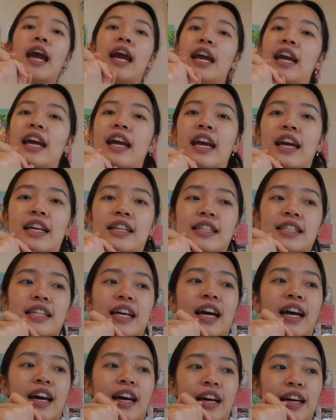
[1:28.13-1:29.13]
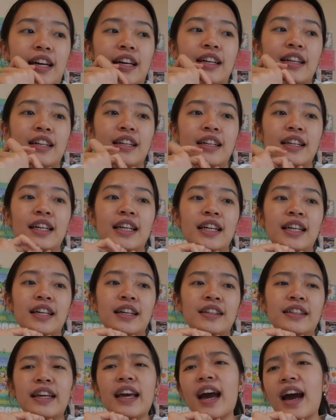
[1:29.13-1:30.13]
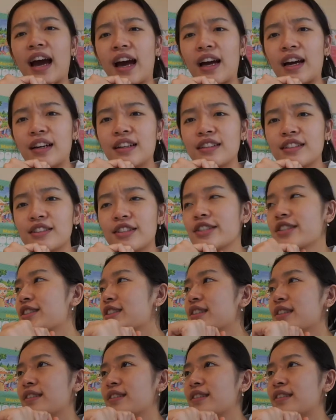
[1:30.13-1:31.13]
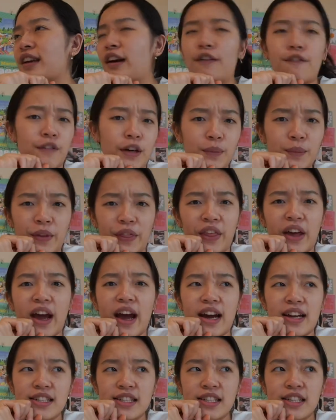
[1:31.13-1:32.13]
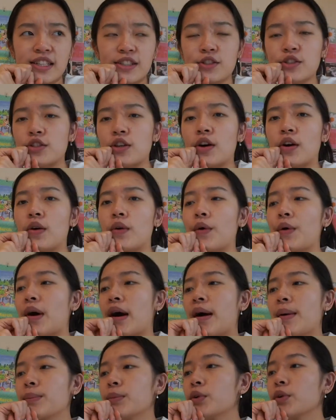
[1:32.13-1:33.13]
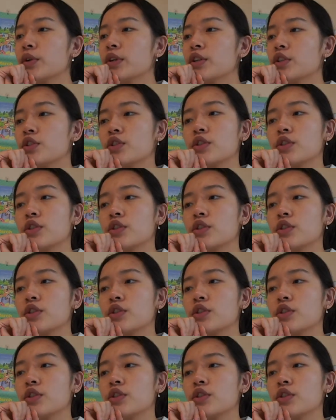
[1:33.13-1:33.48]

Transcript: And uh, yeah, just have fun with that. So I'm going